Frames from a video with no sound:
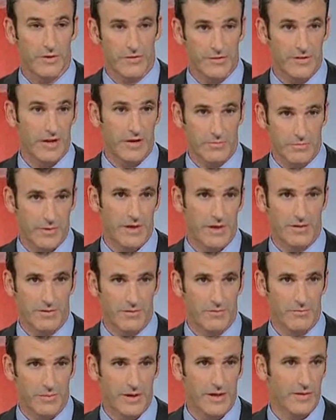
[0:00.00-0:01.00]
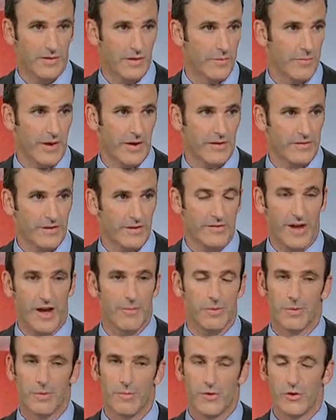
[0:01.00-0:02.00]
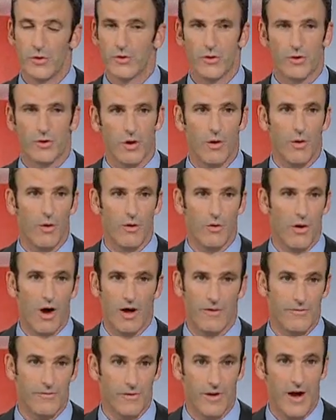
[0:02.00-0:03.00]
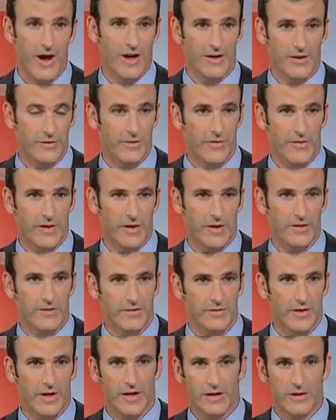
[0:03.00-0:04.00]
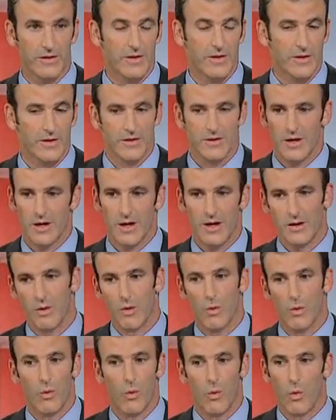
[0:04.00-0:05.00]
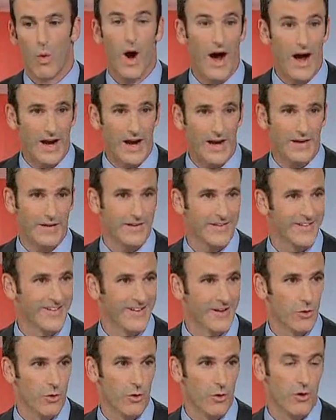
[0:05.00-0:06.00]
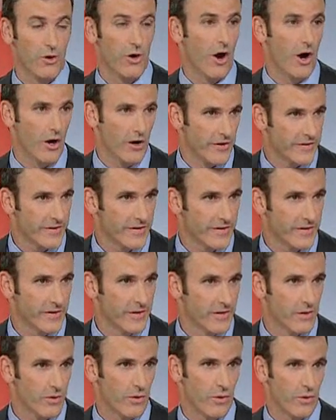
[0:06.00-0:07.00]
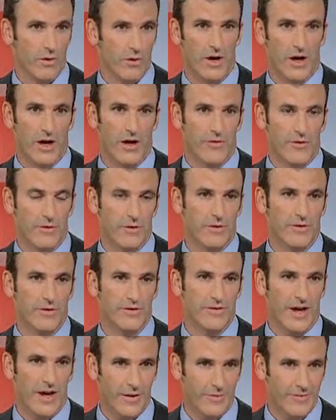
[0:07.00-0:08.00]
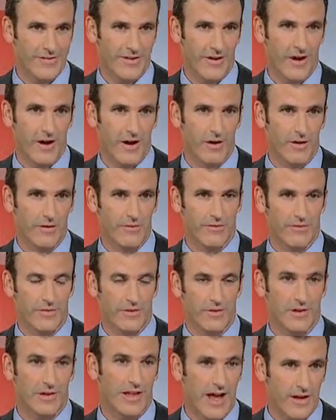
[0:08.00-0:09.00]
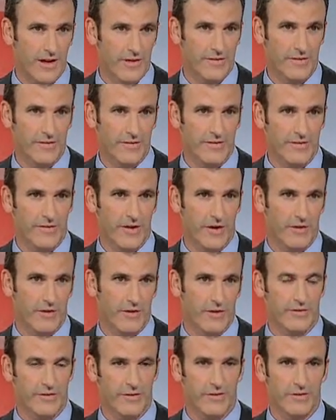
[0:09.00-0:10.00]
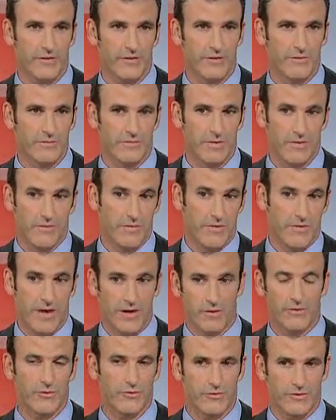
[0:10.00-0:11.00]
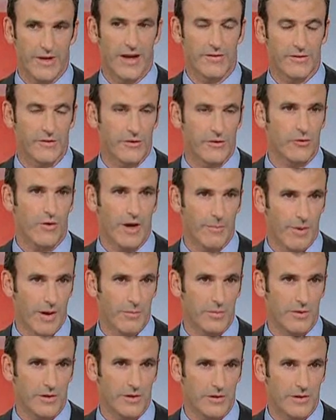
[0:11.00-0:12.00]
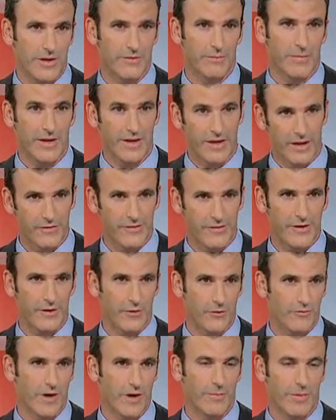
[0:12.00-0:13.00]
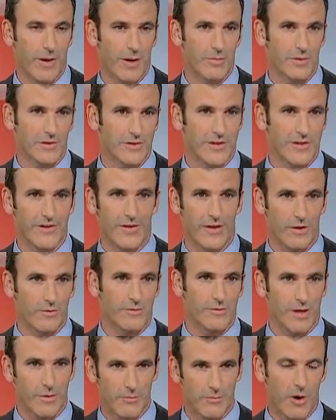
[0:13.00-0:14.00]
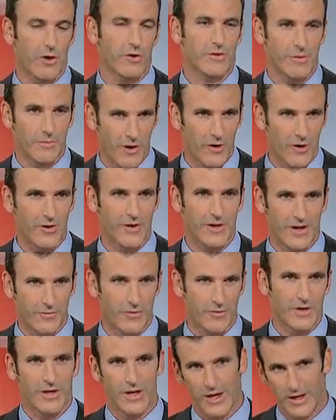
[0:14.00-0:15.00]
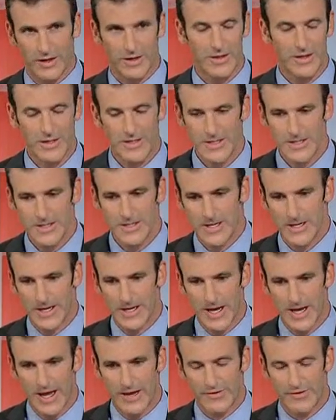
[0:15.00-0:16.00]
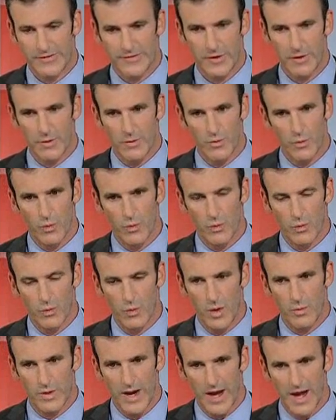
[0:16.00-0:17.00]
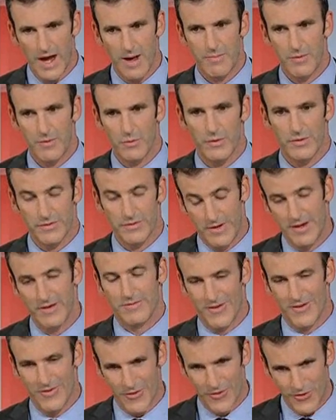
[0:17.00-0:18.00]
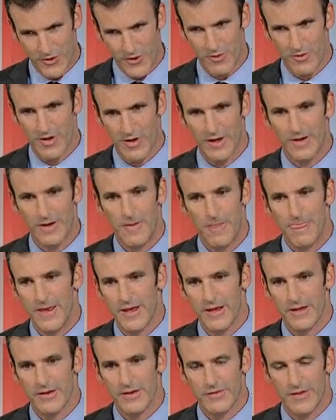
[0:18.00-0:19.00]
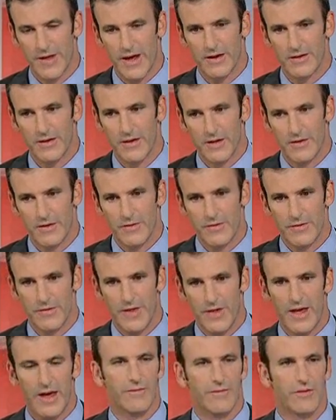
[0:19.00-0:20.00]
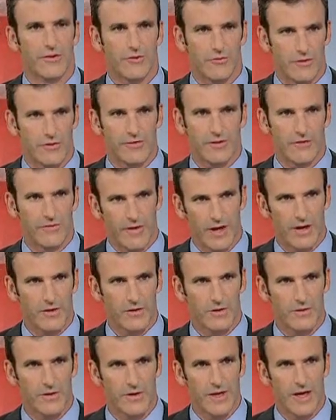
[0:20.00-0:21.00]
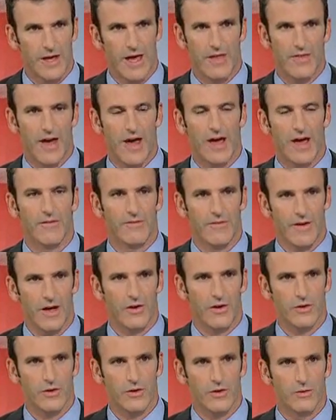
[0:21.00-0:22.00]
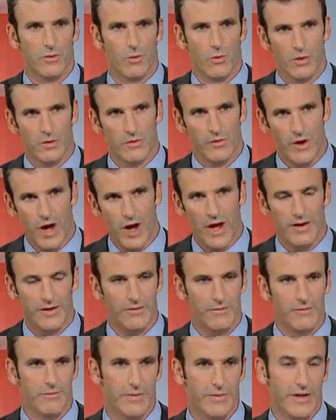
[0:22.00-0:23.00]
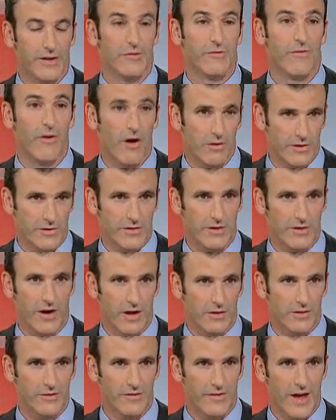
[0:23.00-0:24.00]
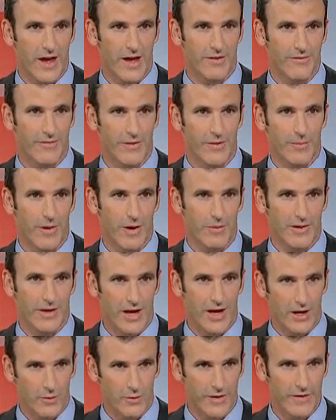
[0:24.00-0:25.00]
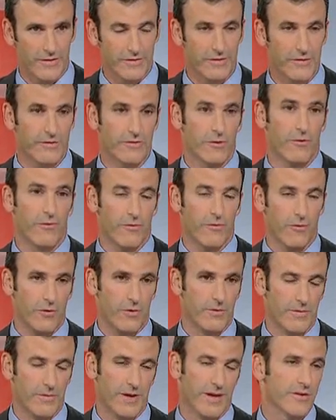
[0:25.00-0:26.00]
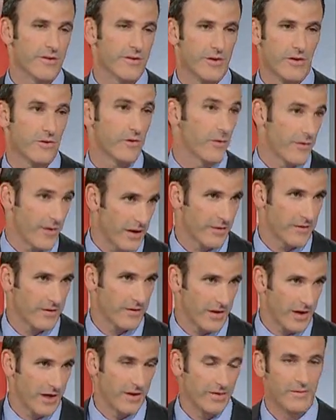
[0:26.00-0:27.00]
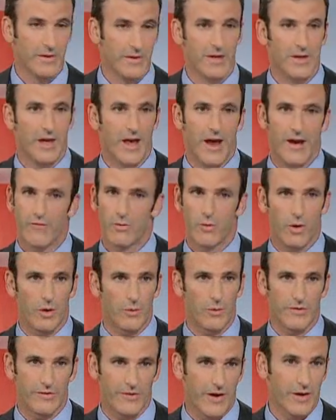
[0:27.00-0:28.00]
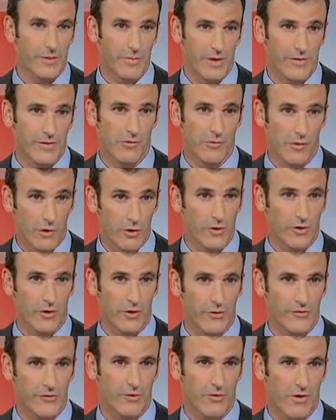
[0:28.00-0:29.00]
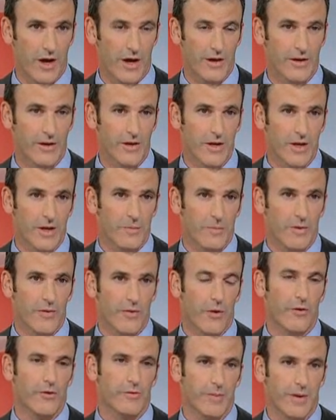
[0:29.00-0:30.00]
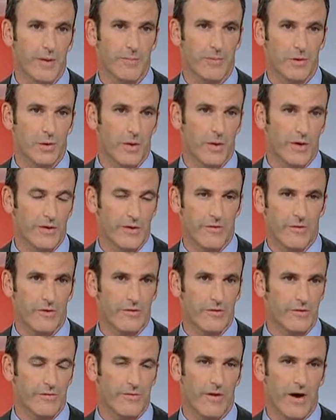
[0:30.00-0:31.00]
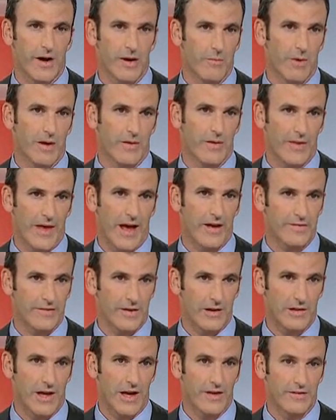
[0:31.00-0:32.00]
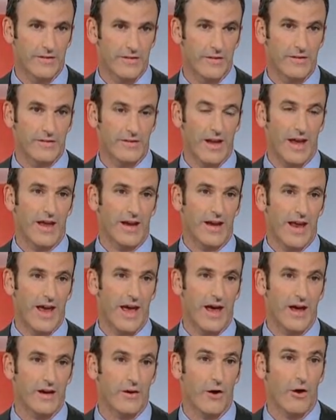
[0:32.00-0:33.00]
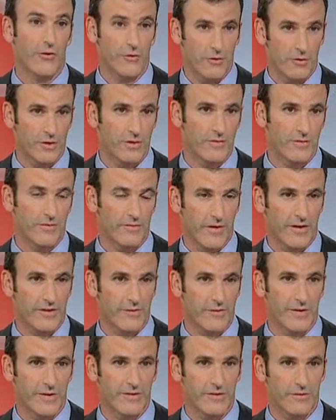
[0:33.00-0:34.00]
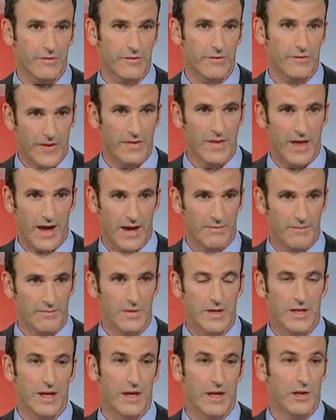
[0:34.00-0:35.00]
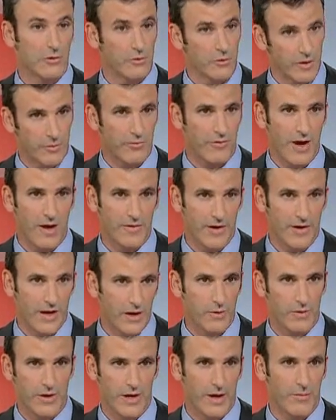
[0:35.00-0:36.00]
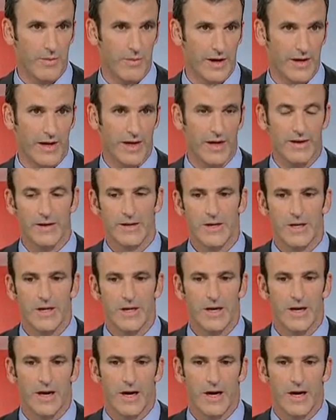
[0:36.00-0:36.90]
real estate being the best example, but you can go offline into things like wine or art, or other types of classes that are considered, they don't tend to trade publicly, and because they don't trade publicly, they don't get marked to market every day. And so what would happen in theory is that they have intrinsic value, and that value will not be as volatile as that of the public equities. So even in 2008, everyone was on a bit of a roller coaster ride, but those people who had diversified among the asset classes and had alternative investments within that, including private equity, I might add,